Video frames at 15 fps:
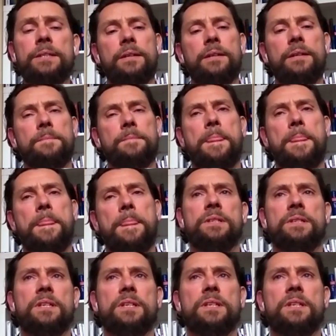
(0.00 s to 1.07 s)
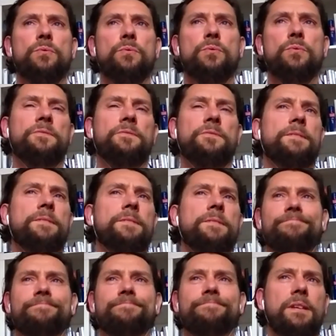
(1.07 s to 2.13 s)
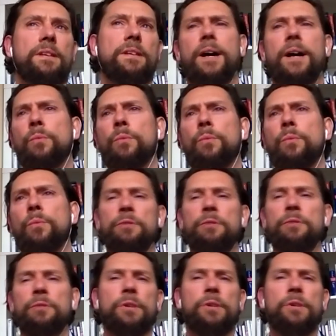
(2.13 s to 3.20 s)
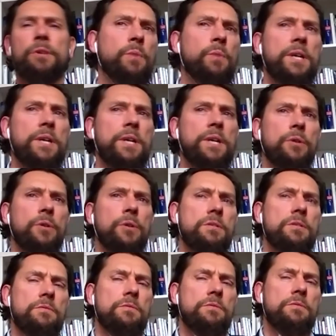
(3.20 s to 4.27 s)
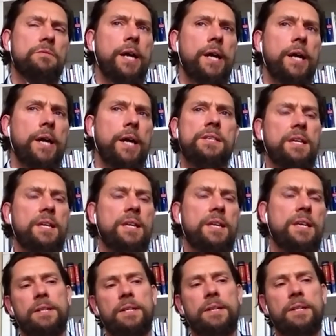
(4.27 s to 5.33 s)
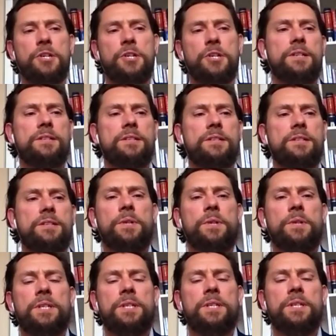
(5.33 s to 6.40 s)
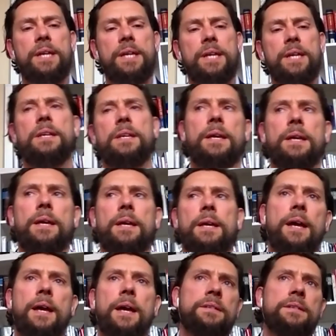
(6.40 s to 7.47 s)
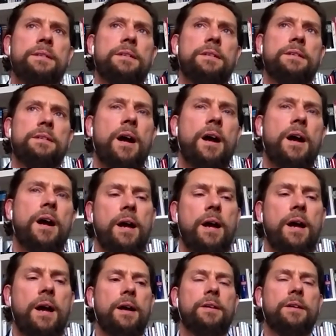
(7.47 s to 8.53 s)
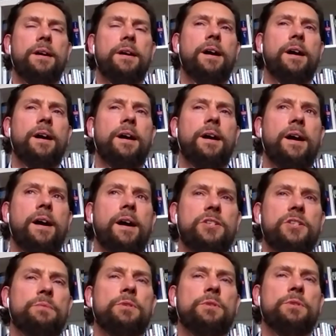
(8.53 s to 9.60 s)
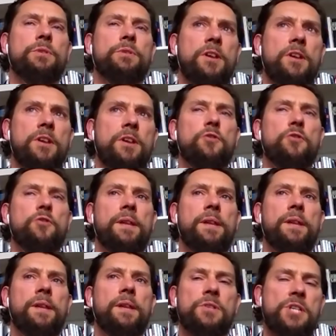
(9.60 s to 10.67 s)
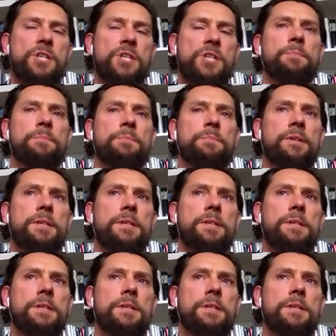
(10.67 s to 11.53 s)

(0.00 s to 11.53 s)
but there's this sort of yeah, when you're in, when you're in God's God's line, that's it. It'll just fall into place. And I actually was very moved by there was a gentleman that um,